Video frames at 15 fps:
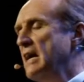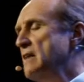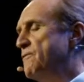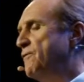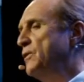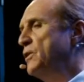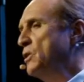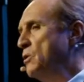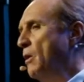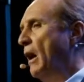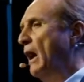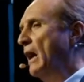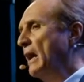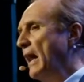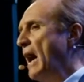If you
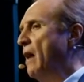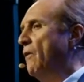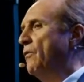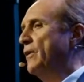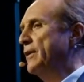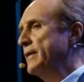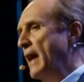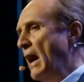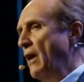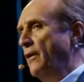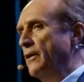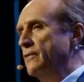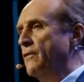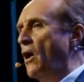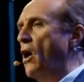allow the
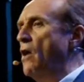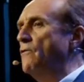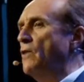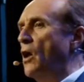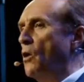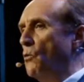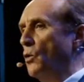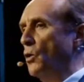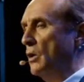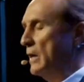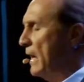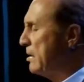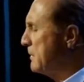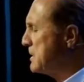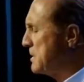narrative of our world,
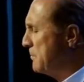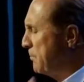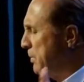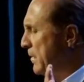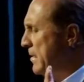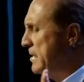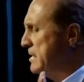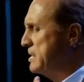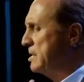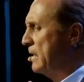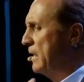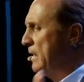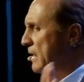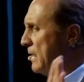like, listen, please,